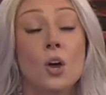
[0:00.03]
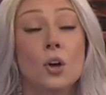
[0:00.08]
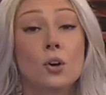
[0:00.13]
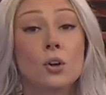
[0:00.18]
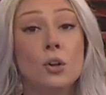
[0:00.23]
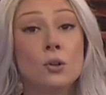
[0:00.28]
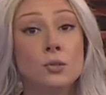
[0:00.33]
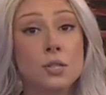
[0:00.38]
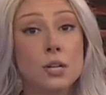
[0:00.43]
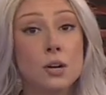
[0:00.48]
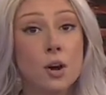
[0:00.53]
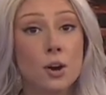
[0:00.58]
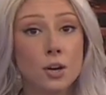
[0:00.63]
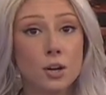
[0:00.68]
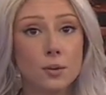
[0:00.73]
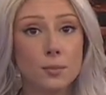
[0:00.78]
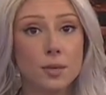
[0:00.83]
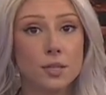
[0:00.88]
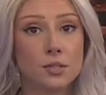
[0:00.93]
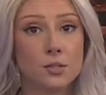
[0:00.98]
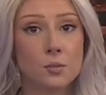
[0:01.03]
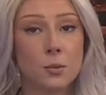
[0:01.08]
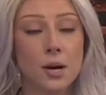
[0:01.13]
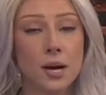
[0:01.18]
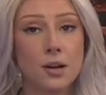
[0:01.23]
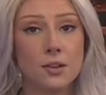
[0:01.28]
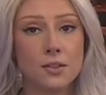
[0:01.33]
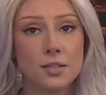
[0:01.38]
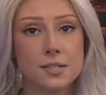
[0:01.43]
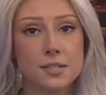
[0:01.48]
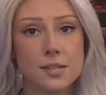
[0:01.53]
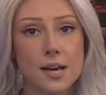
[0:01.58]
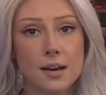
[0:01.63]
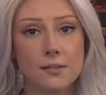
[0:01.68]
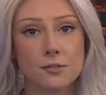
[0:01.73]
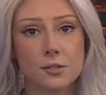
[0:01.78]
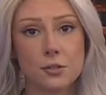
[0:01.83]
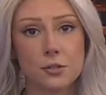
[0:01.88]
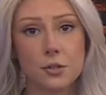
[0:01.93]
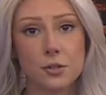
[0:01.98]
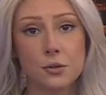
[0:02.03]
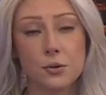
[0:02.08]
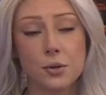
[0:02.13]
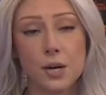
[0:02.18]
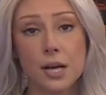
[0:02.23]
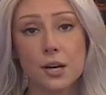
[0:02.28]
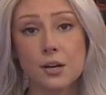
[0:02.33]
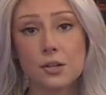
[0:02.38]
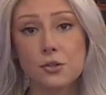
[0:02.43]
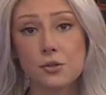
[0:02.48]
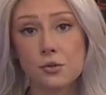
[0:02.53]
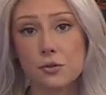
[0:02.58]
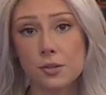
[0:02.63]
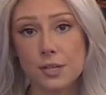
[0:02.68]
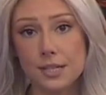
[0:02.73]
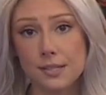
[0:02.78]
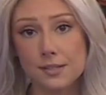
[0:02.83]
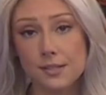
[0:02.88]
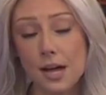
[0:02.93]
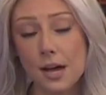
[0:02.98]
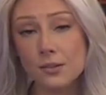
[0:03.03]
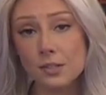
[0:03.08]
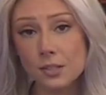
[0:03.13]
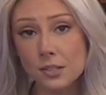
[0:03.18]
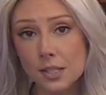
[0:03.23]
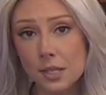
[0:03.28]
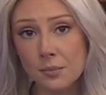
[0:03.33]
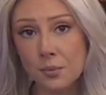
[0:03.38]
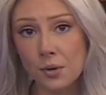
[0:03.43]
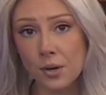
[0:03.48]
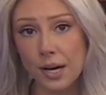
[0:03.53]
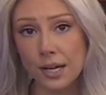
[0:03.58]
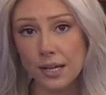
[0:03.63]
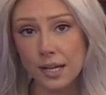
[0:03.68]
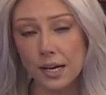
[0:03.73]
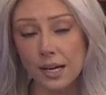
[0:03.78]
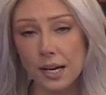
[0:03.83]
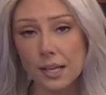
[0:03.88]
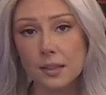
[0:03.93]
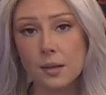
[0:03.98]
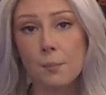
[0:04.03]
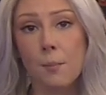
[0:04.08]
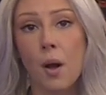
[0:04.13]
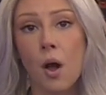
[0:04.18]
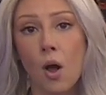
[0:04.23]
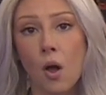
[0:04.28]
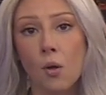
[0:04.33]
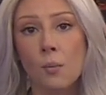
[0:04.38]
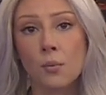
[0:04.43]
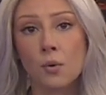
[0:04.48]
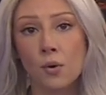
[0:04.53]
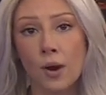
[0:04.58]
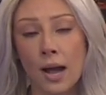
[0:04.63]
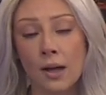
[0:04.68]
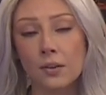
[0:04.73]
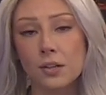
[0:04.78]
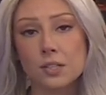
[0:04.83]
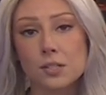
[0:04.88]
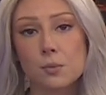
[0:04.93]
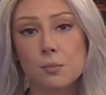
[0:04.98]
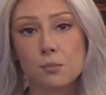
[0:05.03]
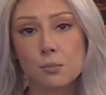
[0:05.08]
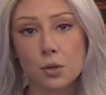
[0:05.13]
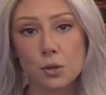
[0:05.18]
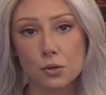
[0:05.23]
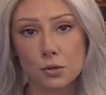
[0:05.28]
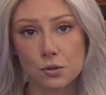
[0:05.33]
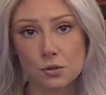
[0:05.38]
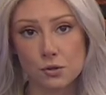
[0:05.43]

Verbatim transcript: Closing arguments were held this afternoon, and a jury is now deliberating in the Paul Morales murder